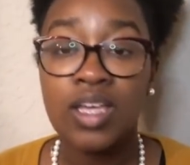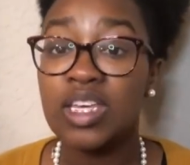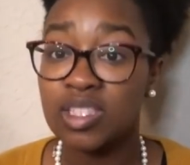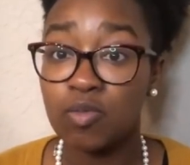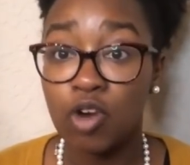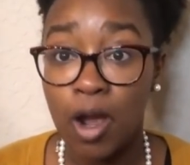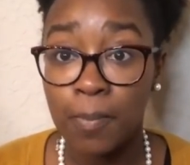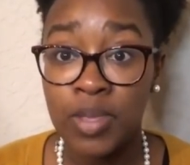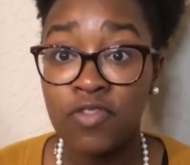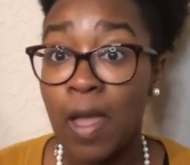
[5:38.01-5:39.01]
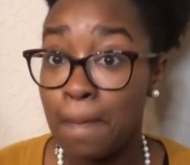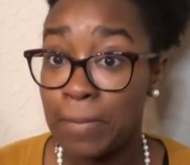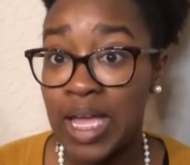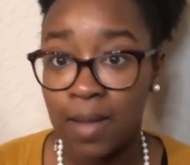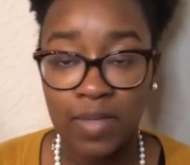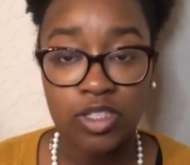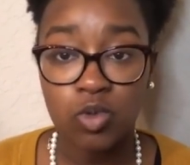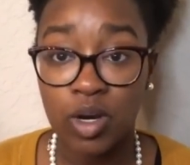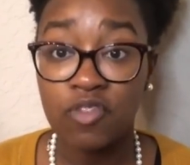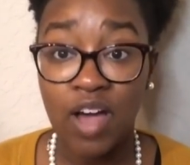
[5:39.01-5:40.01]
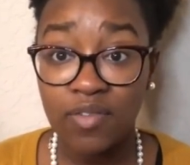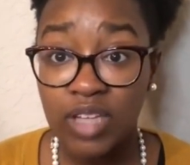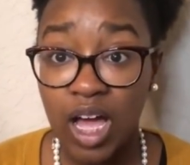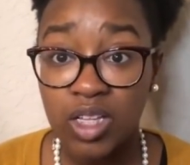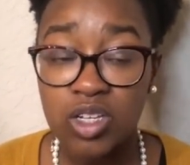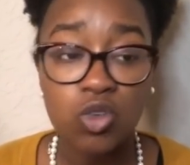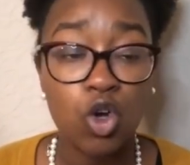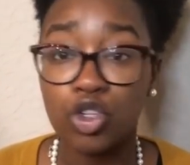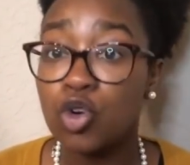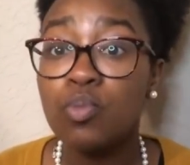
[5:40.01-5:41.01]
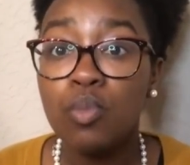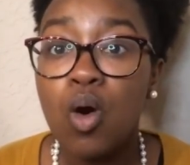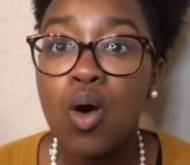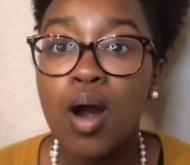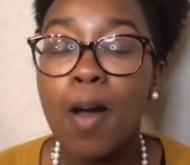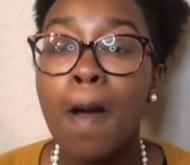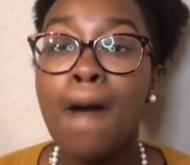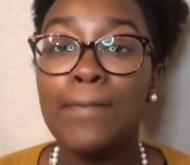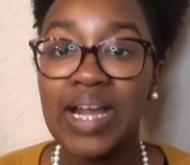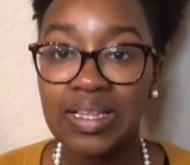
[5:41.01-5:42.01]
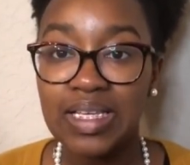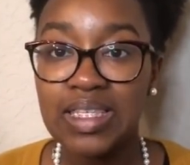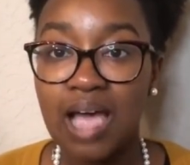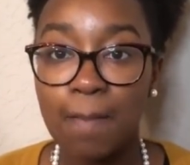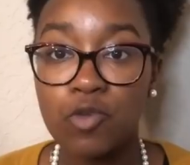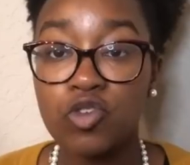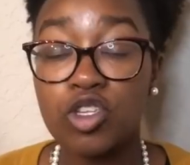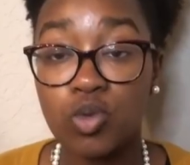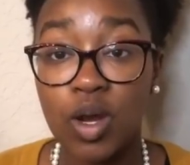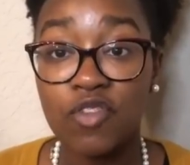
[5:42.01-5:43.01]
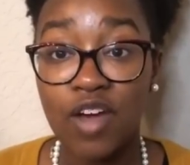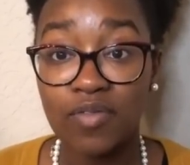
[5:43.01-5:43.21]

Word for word: get some ground beef, and bam, that's $25 or a little more, but at least I'm using $25